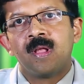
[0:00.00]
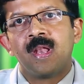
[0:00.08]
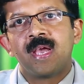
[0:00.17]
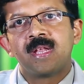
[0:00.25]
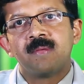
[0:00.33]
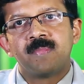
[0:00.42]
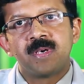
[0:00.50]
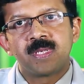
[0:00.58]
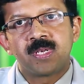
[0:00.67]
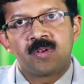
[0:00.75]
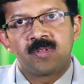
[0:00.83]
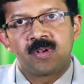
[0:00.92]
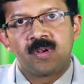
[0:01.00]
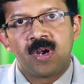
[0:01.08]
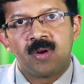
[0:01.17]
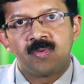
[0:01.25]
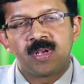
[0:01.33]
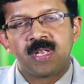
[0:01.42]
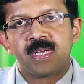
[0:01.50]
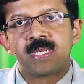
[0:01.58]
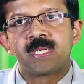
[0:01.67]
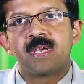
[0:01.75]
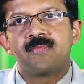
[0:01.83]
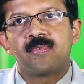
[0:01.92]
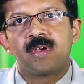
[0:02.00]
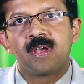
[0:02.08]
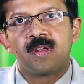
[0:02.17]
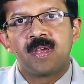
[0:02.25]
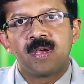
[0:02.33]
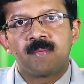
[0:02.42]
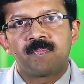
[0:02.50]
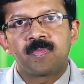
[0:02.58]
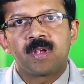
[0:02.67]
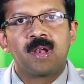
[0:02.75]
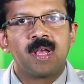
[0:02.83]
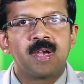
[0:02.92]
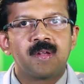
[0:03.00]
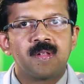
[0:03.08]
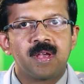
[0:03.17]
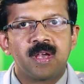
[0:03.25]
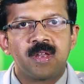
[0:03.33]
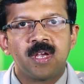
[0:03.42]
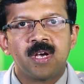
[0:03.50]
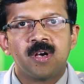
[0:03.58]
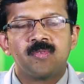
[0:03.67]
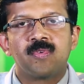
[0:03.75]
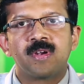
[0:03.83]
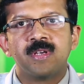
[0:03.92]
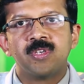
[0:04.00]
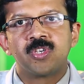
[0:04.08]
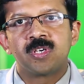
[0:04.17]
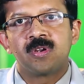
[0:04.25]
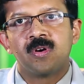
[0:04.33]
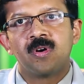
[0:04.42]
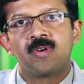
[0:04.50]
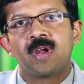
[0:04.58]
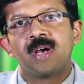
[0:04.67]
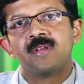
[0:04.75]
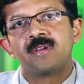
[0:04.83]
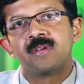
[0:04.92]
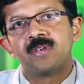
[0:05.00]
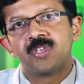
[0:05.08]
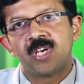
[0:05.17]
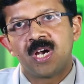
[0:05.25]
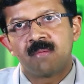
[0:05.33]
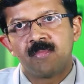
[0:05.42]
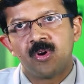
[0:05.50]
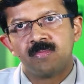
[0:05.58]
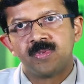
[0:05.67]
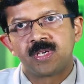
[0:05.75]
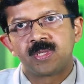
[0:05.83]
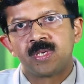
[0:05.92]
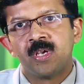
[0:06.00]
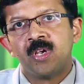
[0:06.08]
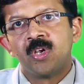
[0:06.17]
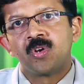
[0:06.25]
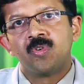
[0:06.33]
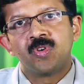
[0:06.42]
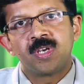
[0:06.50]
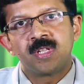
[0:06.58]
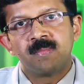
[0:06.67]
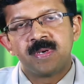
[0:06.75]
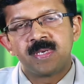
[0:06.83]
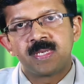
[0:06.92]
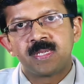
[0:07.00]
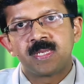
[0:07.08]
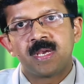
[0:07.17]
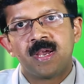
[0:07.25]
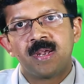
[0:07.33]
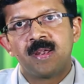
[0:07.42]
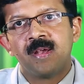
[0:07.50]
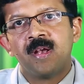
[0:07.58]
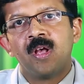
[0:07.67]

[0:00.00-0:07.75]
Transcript: Lay the person on the ground in a safe area. Clear the area of furniture or other sharp objects. Cushion the person's head.